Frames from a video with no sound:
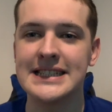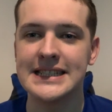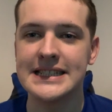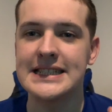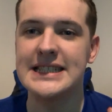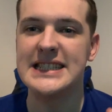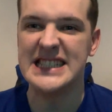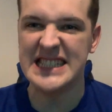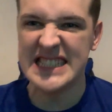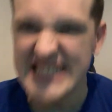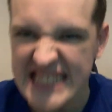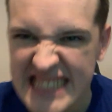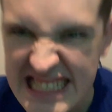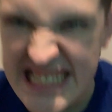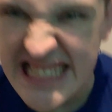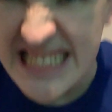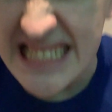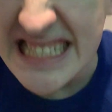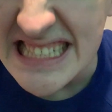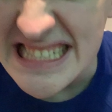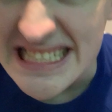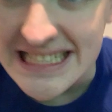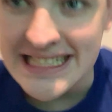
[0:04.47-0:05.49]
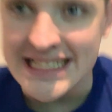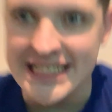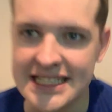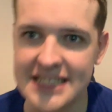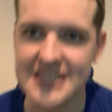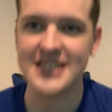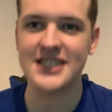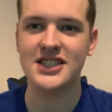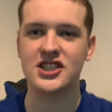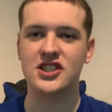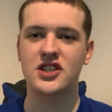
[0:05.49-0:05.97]

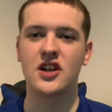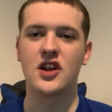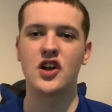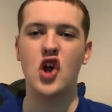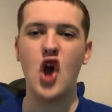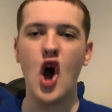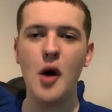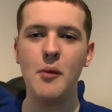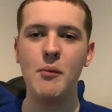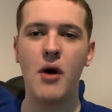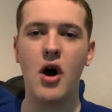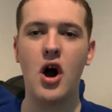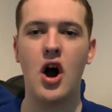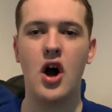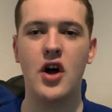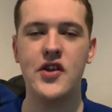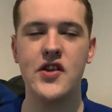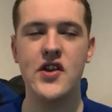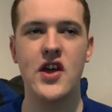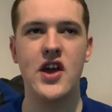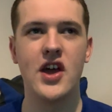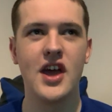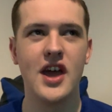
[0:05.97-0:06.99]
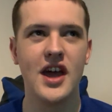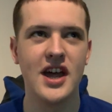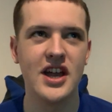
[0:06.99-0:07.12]
Yes! Come on!